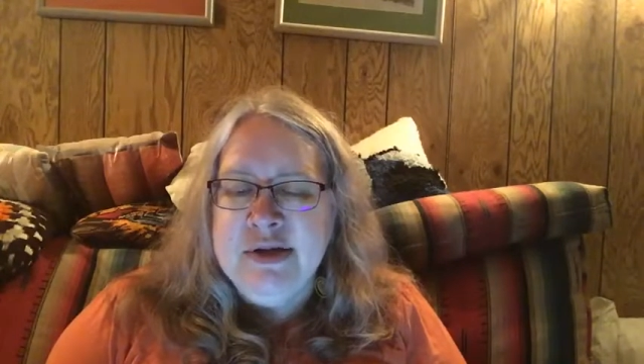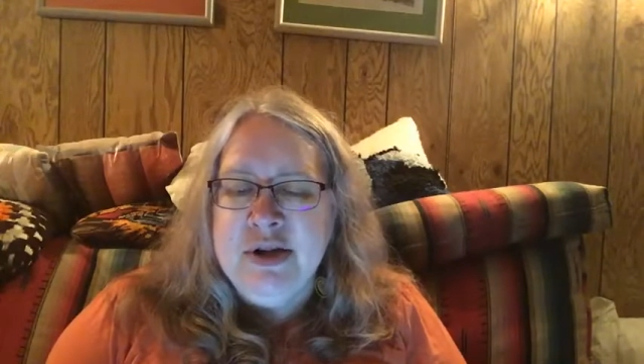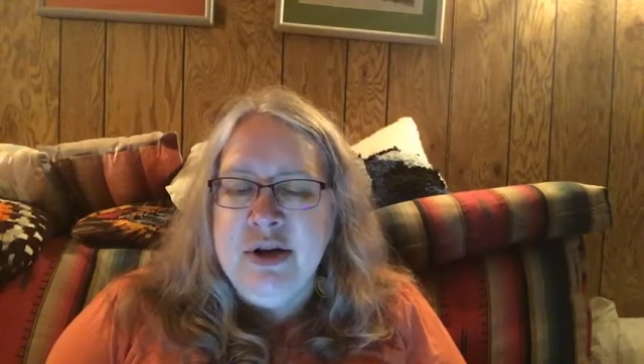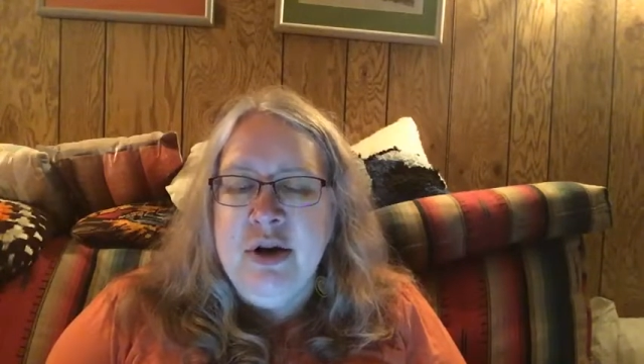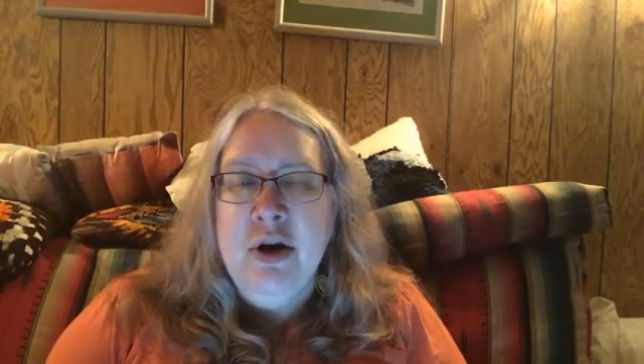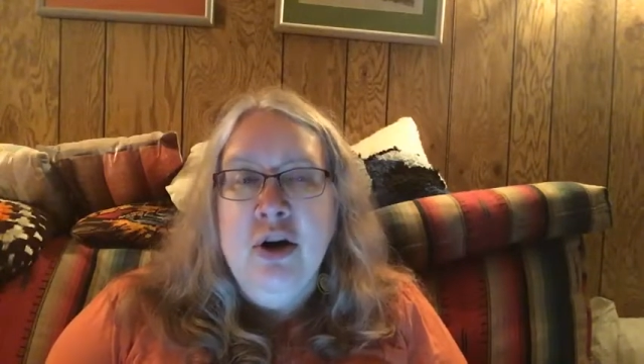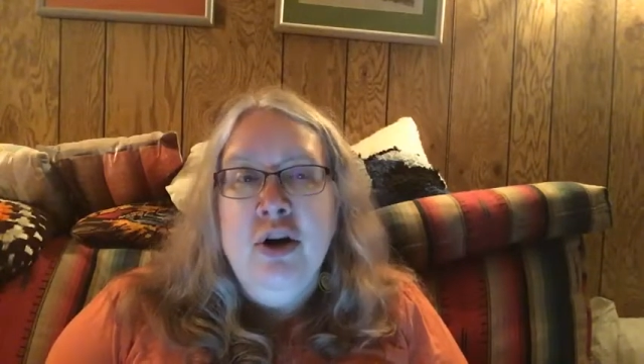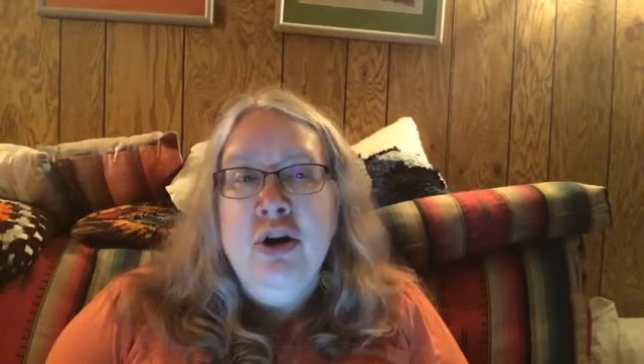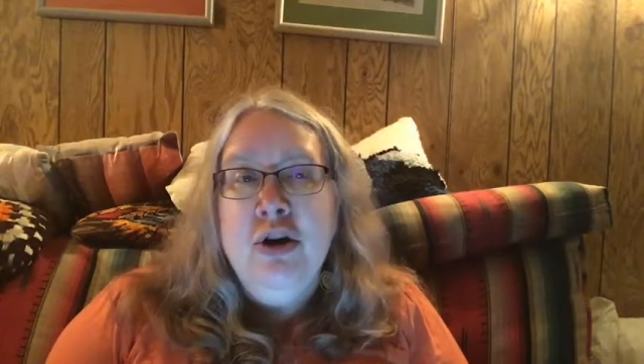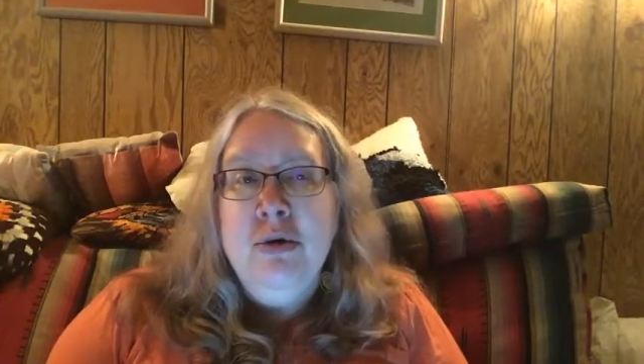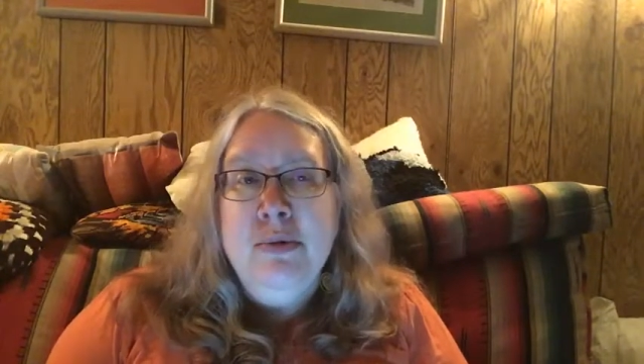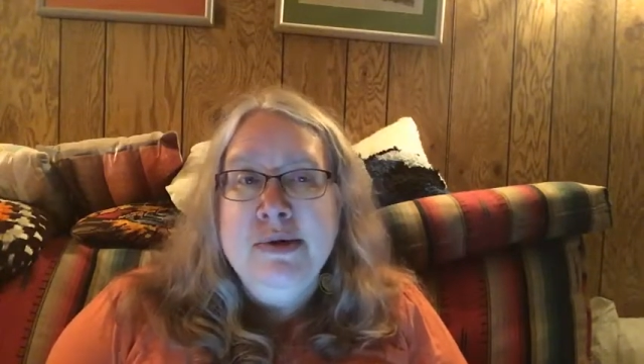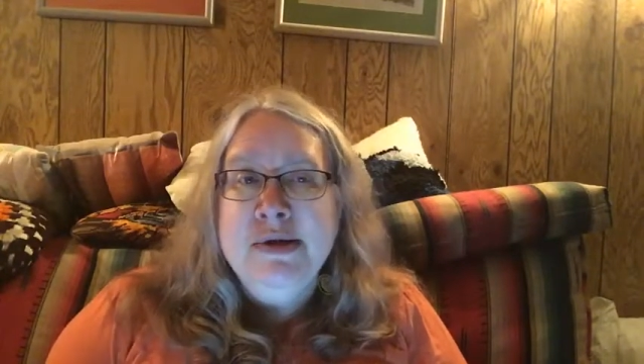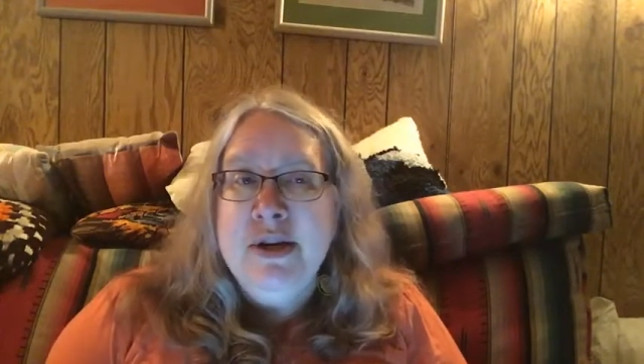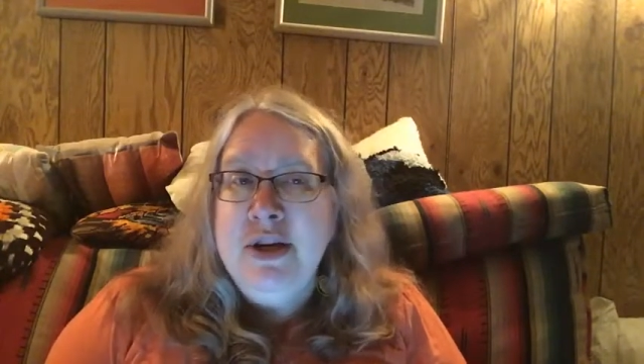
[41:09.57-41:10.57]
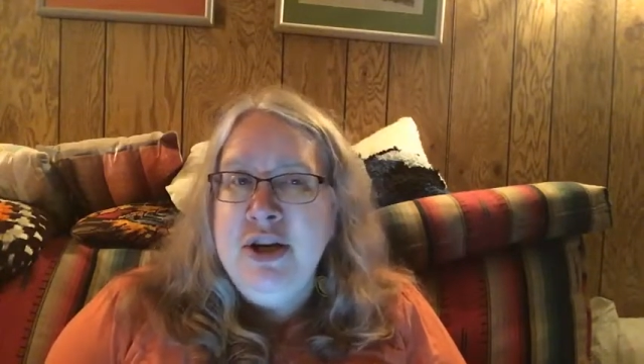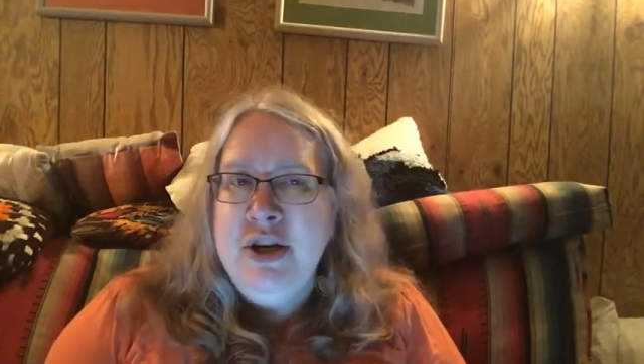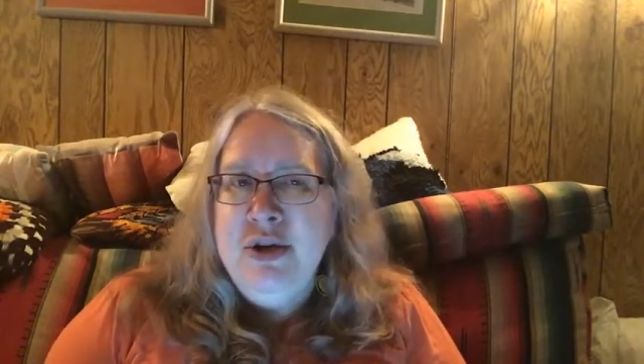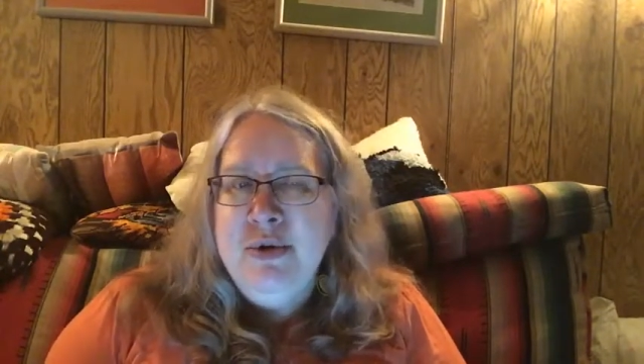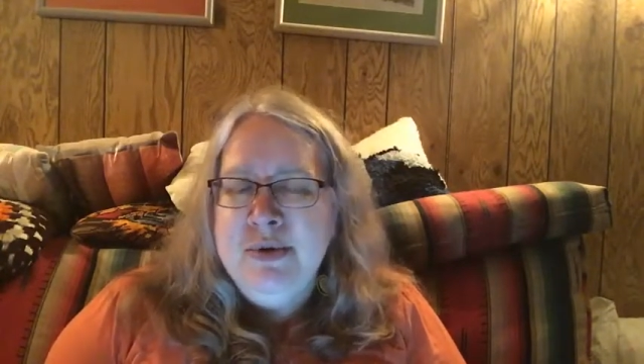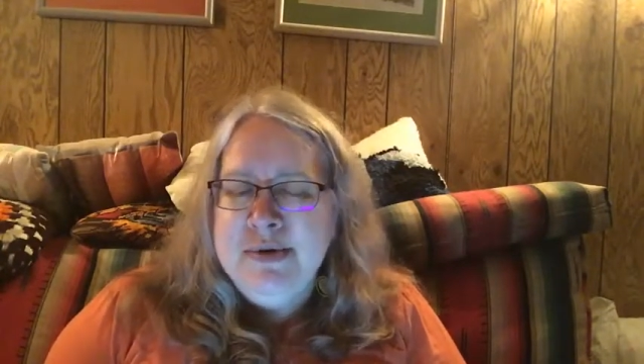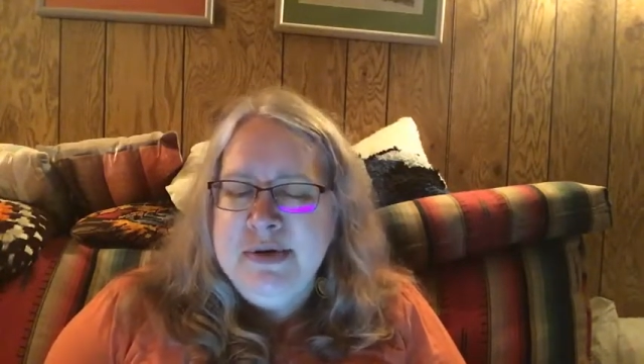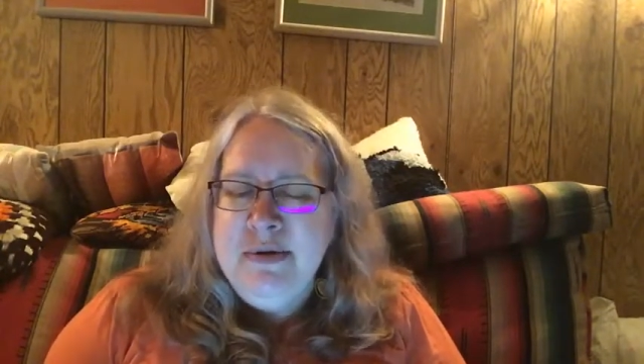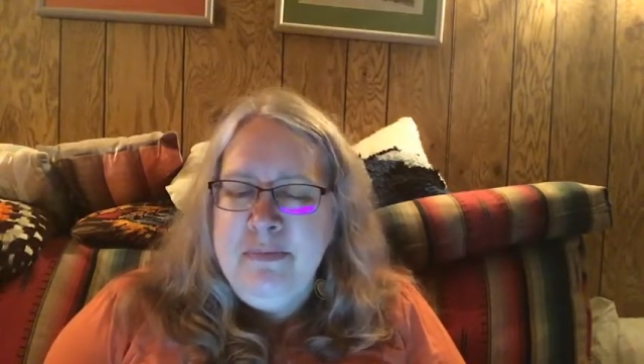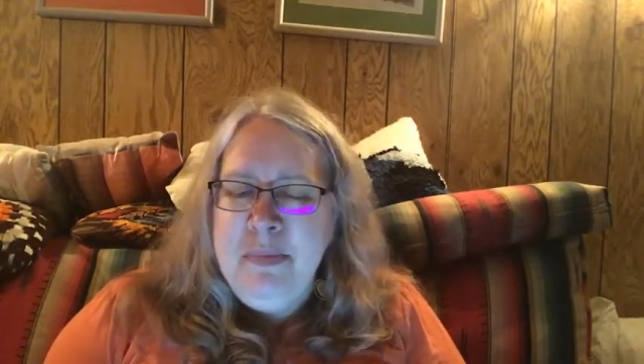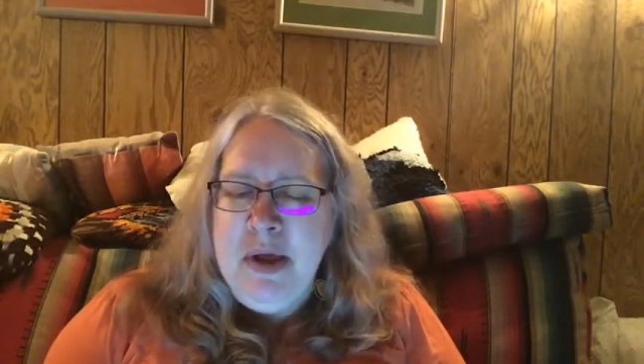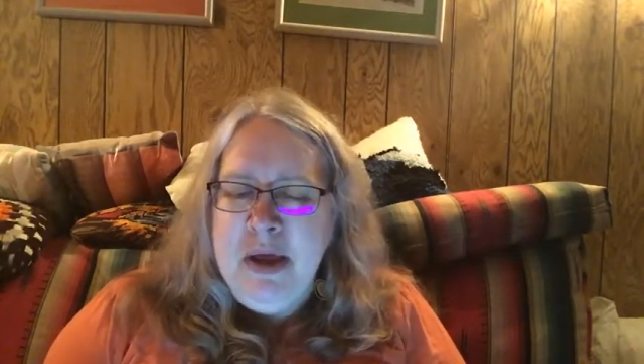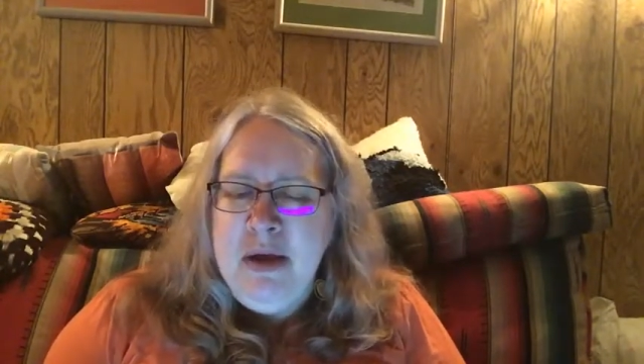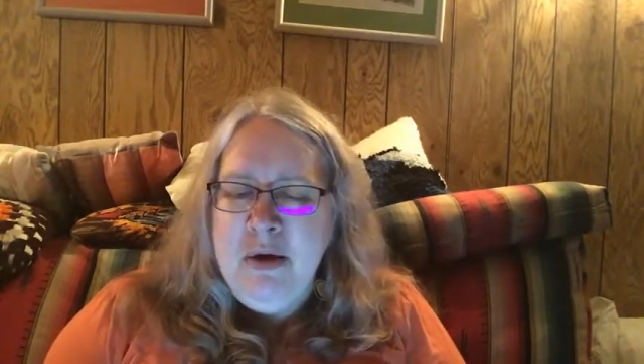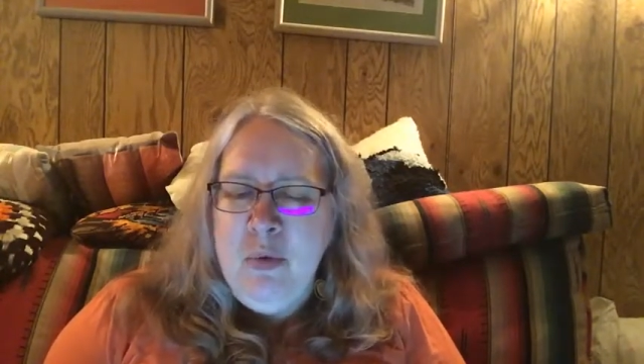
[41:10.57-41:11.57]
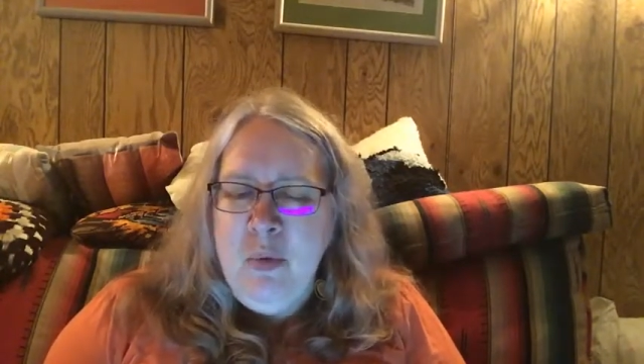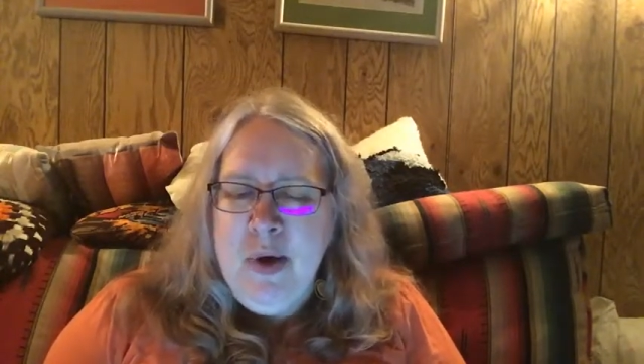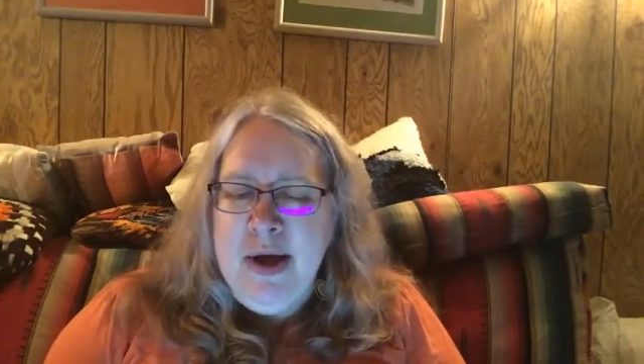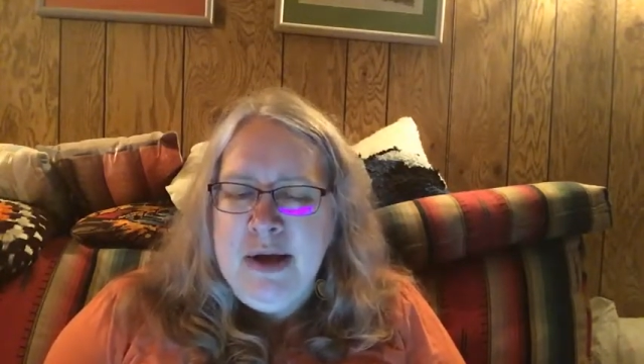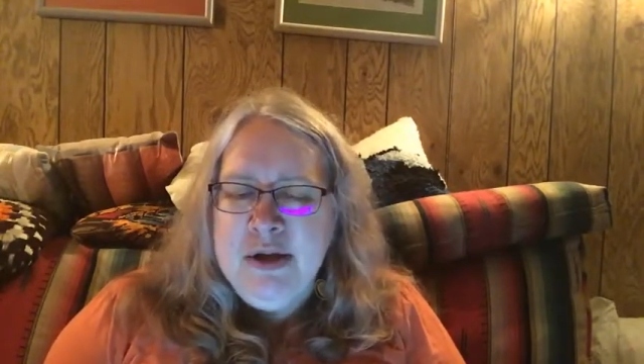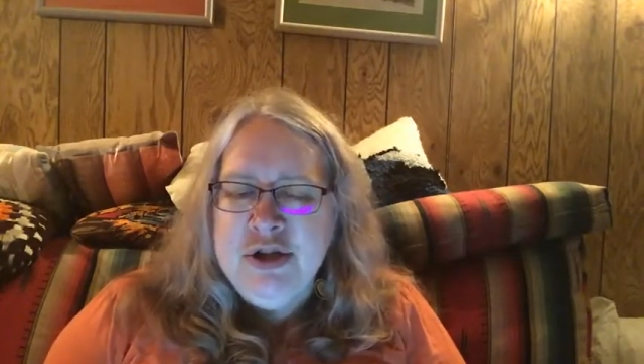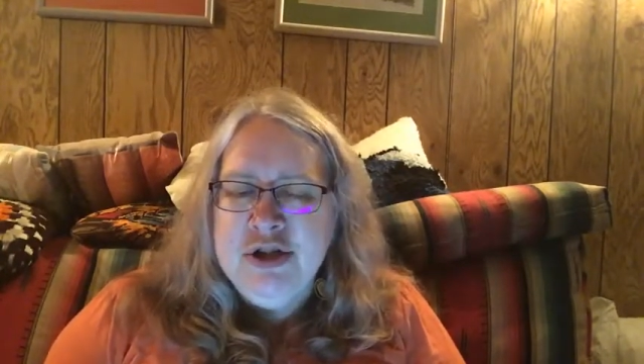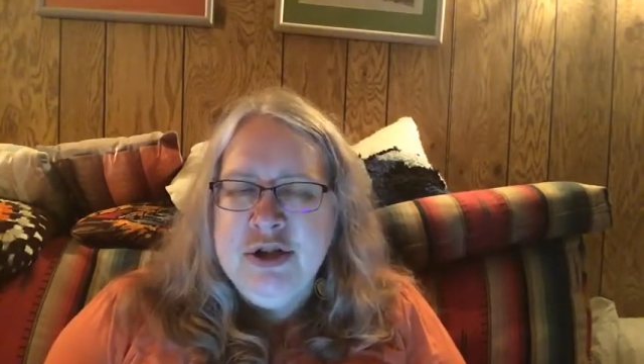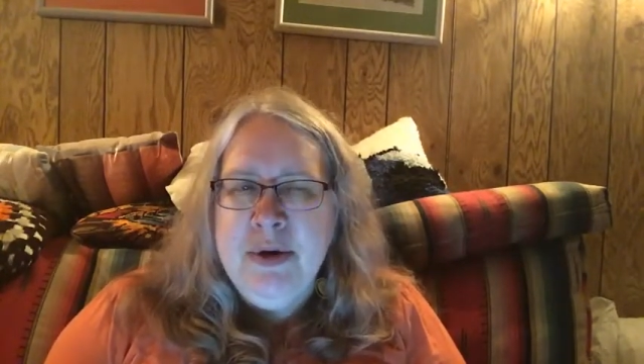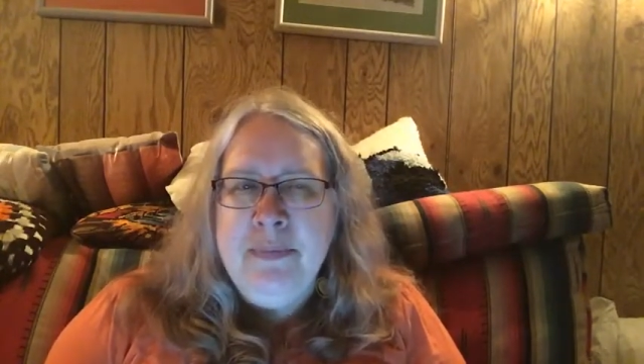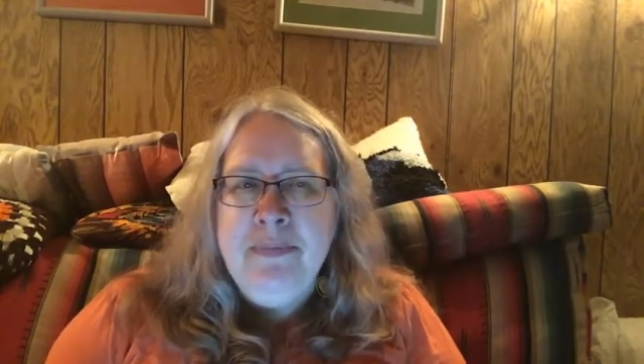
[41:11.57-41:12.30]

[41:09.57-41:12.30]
witch patience um,